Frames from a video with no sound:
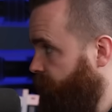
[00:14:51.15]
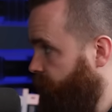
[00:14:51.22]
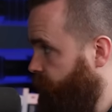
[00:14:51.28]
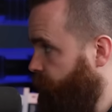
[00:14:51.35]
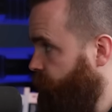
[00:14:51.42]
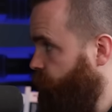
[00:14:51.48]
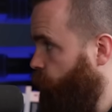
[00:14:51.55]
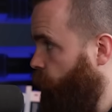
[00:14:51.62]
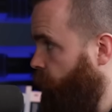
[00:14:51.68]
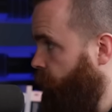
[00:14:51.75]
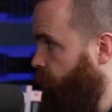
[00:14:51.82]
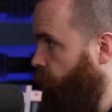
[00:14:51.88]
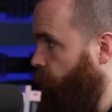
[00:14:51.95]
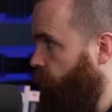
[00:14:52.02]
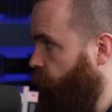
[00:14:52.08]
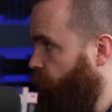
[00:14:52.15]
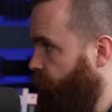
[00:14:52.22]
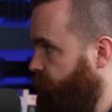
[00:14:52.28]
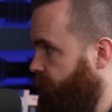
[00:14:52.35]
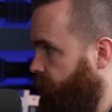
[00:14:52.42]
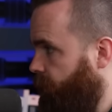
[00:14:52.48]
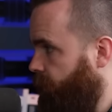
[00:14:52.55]
Like there's one
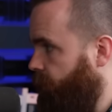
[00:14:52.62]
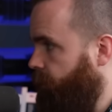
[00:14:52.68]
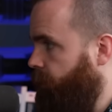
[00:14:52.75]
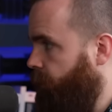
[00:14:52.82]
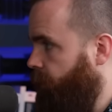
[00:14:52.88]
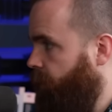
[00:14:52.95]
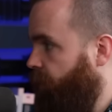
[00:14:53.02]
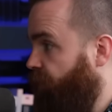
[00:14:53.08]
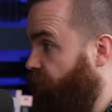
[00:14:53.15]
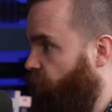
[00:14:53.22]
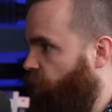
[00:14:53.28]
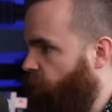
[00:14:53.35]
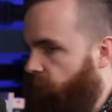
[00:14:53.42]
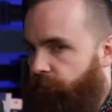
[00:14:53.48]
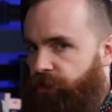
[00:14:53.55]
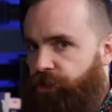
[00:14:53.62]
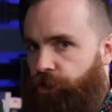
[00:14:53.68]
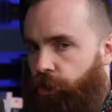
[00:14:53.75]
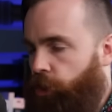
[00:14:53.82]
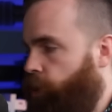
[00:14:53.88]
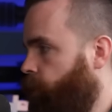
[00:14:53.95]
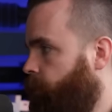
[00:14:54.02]
called uh, the
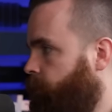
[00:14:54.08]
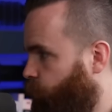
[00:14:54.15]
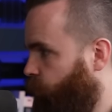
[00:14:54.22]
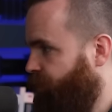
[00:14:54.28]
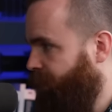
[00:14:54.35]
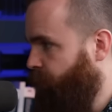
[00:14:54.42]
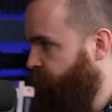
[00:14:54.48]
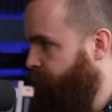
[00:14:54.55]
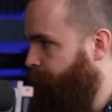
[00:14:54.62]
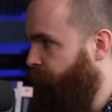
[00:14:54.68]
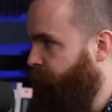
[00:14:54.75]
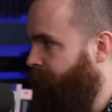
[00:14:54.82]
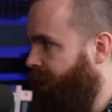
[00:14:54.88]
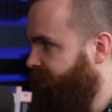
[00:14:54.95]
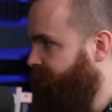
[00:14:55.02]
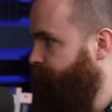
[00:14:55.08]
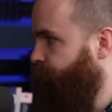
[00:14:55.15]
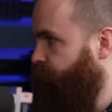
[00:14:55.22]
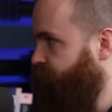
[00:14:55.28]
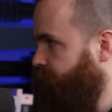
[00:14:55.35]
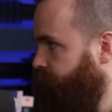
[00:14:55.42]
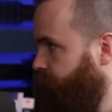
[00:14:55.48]
Harvester, which I learned about from IT
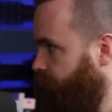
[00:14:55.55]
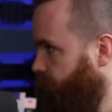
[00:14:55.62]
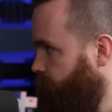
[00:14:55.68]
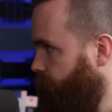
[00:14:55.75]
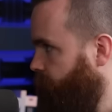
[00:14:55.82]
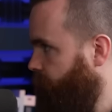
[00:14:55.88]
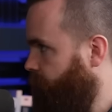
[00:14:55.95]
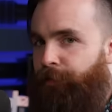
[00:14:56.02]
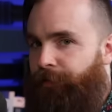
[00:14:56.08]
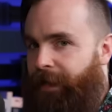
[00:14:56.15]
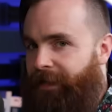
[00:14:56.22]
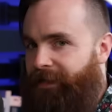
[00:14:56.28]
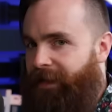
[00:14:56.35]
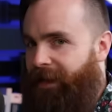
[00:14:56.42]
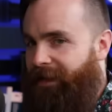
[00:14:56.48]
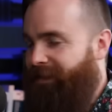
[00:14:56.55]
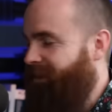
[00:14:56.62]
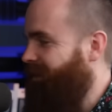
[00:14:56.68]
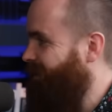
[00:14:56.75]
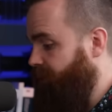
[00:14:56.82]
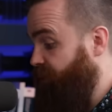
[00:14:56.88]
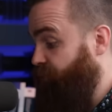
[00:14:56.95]
Pro TV. Thanks,
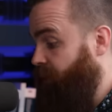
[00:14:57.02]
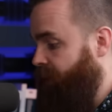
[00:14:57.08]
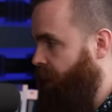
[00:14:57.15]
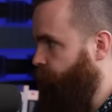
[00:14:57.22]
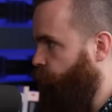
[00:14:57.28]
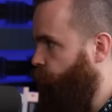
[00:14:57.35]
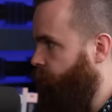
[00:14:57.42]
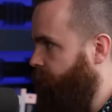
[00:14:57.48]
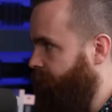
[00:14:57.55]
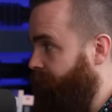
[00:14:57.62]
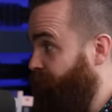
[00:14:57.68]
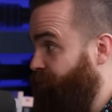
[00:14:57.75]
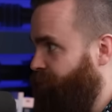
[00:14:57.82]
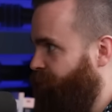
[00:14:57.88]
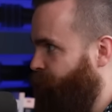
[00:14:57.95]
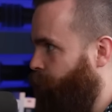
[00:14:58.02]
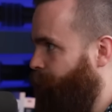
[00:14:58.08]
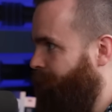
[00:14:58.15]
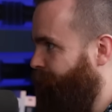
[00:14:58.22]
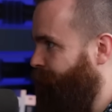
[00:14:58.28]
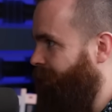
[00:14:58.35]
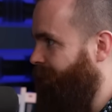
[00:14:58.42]
guys. Let's try it out real quick, and I'll show you what
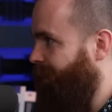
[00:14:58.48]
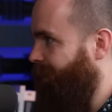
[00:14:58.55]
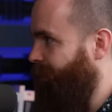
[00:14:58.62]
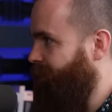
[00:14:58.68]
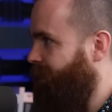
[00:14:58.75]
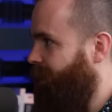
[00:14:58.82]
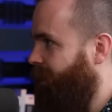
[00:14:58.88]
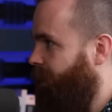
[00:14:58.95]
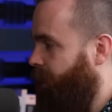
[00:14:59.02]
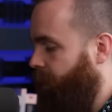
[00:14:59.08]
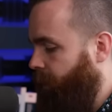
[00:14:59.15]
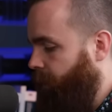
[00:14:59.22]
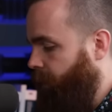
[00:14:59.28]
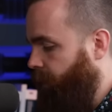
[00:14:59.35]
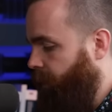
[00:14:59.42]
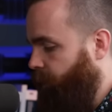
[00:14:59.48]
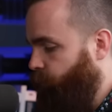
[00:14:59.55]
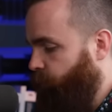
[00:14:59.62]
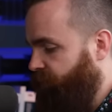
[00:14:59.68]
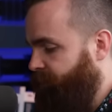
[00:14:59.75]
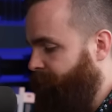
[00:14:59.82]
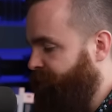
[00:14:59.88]
we can find out. Uh,
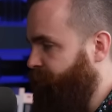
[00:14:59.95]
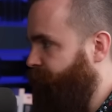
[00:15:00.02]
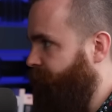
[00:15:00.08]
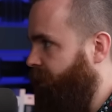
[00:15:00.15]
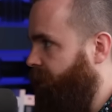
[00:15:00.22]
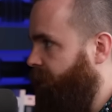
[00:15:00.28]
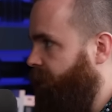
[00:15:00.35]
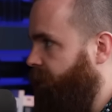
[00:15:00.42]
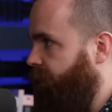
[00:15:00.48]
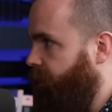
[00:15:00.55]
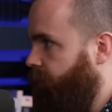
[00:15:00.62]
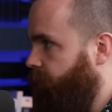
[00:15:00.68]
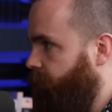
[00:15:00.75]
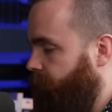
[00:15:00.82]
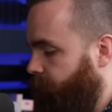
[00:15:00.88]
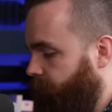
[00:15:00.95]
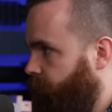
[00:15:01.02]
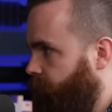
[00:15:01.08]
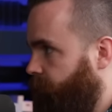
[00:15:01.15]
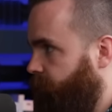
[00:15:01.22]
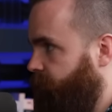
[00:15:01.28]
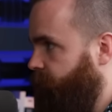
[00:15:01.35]
we'll specify
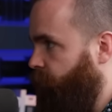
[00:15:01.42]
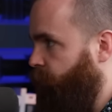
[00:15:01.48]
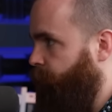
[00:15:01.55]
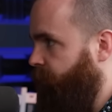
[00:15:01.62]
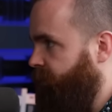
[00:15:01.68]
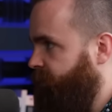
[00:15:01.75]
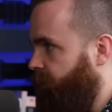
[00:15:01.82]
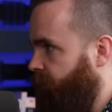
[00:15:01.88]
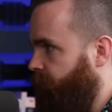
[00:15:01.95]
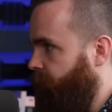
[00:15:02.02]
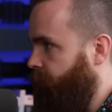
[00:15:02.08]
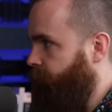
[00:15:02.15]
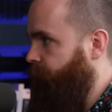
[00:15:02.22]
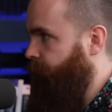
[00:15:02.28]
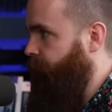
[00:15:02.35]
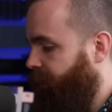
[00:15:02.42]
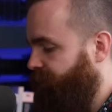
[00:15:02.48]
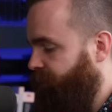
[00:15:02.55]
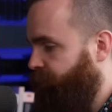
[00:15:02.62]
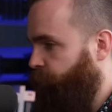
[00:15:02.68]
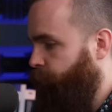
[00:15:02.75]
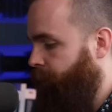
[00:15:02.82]
starbucks.com
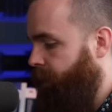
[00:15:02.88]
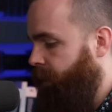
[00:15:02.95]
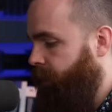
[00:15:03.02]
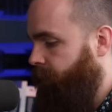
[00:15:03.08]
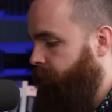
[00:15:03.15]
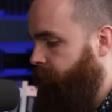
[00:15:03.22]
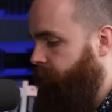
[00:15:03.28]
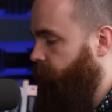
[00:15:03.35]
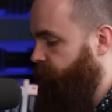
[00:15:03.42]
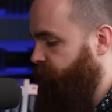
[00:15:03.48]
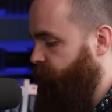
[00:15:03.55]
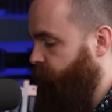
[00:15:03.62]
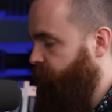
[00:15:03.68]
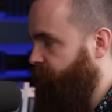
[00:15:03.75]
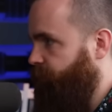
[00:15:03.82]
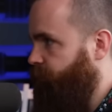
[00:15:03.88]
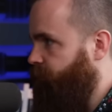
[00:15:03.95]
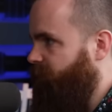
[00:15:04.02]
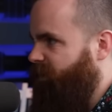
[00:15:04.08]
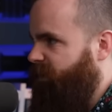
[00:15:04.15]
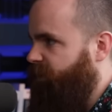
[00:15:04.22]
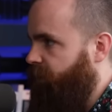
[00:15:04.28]
as our domain, our source.
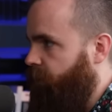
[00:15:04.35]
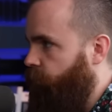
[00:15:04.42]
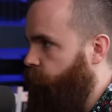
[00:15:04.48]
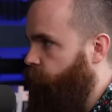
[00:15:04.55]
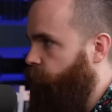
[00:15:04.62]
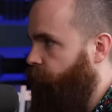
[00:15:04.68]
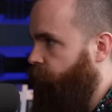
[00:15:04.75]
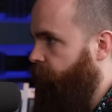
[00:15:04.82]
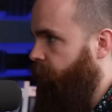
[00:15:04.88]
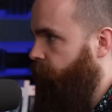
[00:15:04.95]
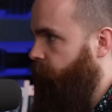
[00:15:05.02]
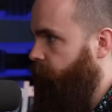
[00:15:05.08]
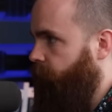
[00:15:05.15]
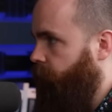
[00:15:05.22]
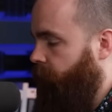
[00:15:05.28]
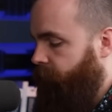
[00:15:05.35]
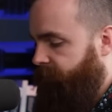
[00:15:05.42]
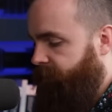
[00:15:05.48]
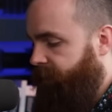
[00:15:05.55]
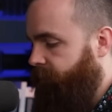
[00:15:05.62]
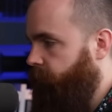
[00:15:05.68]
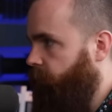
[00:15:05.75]
Let's just say Google for now, and
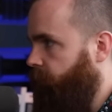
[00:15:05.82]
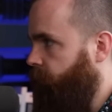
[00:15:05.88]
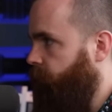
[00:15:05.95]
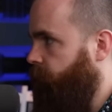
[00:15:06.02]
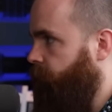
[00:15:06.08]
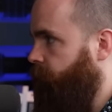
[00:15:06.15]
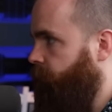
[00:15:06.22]
let's take a look.